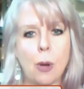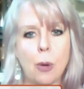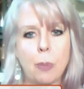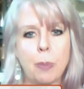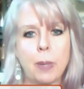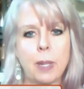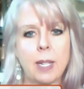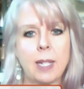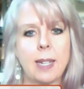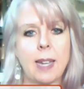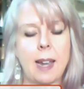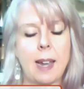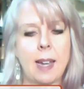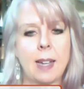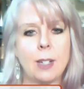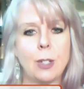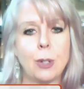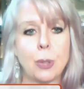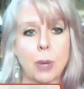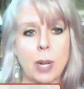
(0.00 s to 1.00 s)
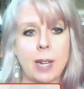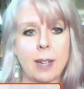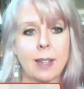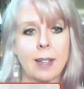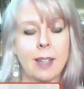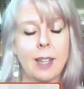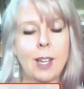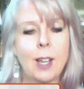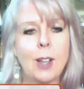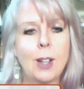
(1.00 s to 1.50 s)
open, and
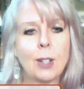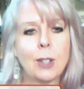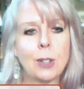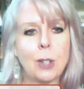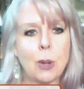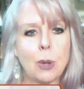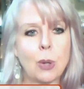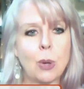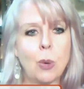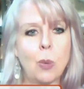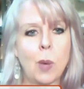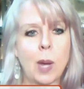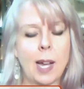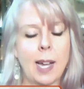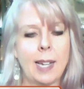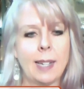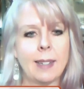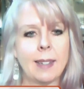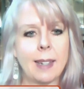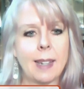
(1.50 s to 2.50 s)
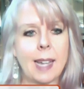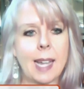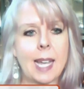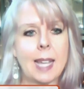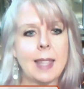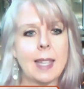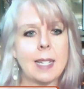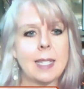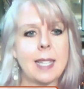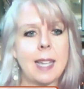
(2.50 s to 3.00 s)
drink local wine,
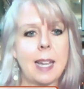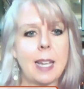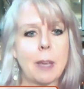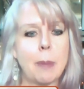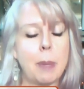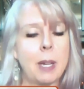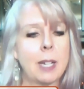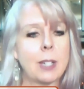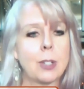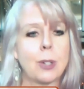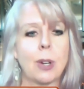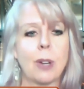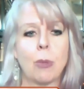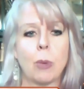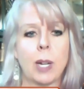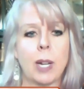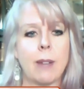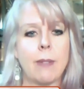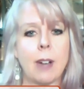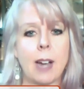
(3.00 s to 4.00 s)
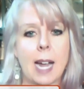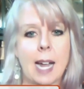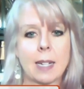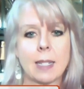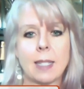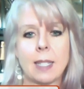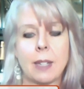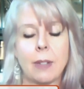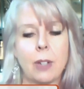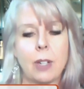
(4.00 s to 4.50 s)
and then take a picture of whatever
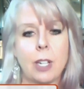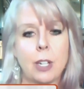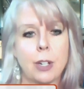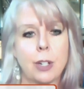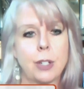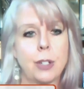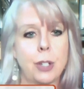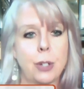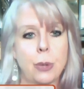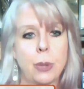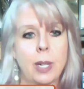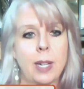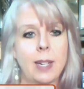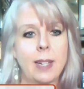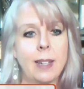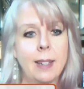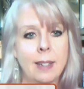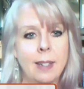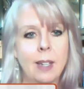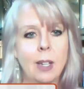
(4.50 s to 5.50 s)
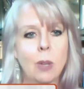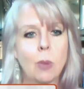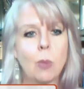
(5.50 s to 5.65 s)
you're doing